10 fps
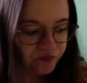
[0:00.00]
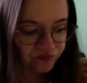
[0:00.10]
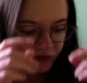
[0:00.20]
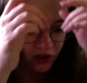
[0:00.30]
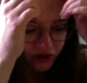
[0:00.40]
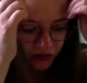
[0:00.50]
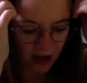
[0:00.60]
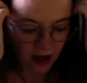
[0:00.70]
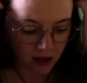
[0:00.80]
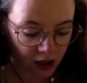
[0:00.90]
So
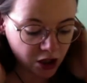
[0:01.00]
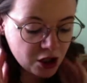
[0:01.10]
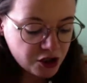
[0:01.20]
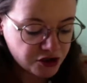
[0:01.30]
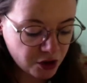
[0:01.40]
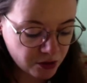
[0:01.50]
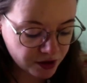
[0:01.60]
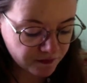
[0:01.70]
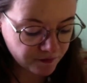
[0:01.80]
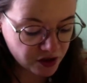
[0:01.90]
yeah, so the
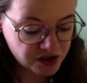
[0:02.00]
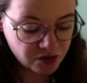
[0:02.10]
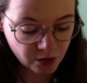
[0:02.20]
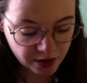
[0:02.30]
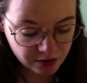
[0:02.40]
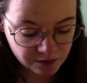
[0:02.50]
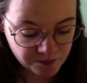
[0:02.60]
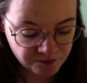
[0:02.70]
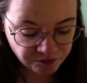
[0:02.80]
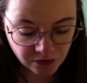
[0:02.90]
first one,
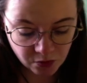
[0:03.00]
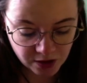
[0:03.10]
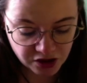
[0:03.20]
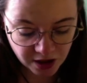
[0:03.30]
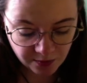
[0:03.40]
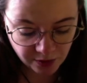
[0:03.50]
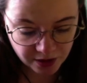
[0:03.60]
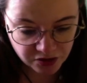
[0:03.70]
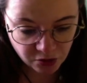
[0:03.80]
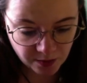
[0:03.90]
which I'm going
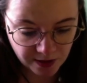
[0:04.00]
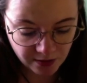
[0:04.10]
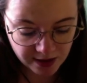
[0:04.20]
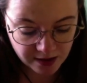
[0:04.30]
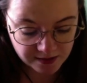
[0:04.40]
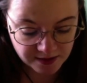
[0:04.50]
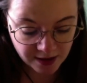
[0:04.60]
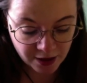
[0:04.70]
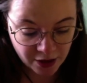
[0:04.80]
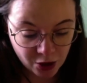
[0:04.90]
to talk about, is
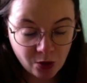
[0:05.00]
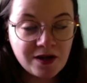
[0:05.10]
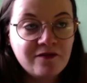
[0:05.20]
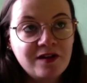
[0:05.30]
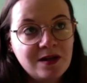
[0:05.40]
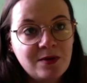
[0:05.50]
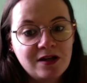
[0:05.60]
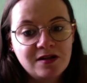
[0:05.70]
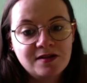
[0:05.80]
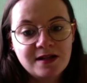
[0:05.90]
quite funny
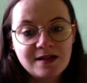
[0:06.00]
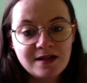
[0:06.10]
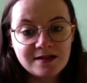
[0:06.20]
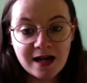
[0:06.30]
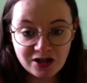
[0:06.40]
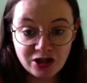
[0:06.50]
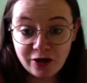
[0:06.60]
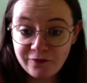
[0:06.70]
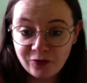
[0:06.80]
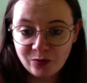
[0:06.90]
because it is actually a
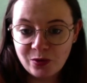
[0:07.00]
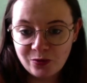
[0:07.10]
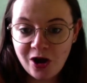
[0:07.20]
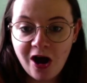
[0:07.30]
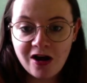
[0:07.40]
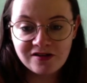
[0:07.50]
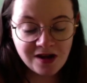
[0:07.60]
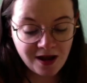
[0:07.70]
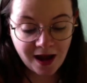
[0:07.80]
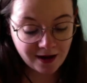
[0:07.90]
full moon card
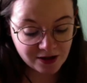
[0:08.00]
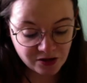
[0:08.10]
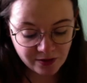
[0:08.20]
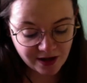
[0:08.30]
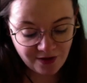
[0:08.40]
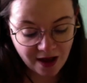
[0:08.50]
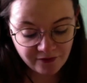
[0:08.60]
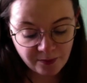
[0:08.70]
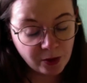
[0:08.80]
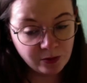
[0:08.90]
and I don't think I've ever
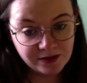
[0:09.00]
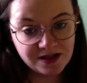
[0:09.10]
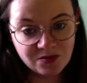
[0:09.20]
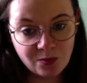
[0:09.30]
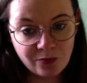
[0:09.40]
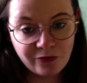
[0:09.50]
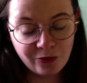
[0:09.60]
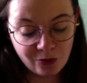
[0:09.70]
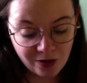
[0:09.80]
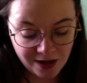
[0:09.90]
pulled this one
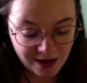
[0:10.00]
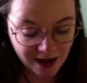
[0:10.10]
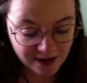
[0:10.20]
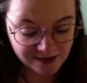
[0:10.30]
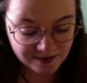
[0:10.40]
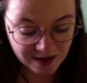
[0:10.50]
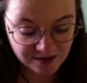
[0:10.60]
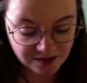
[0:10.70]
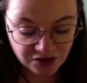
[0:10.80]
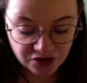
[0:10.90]
before and it
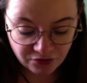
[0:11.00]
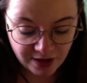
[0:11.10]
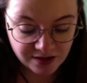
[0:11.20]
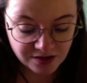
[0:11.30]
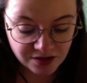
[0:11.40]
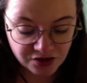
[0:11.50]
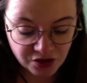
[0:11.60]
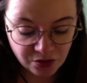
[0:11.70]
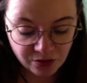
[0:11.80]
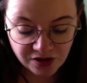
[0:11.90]
says surrender
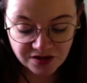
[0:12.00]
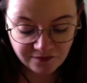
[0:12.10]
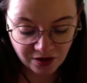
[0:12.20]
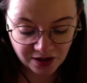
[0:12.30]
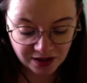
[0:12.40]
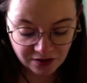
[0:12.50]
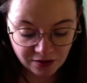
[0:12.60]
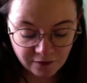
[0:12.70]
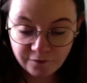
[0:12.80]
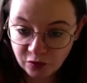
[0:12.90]
to the divine
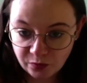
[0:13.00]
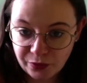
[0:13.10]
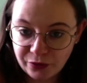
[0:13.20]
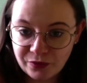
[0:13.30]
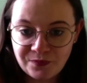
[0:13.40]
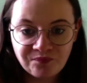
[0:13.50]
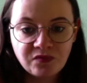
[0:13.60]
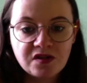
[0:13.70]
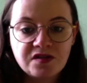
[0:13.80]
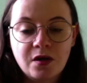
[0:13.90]
full moon.
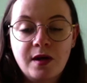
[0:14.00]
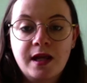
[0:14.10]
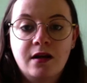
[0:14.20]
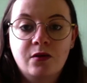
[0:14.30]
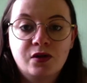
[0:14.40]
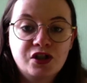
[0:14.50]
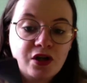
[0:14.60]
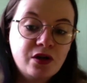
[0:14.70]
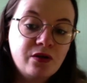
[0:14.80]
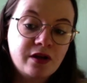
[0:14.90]
So again, I will show
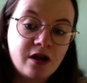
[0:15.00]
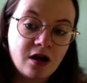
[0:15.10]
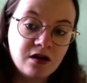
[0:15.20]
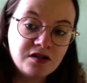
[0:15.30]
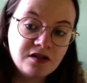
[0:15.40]
you the card.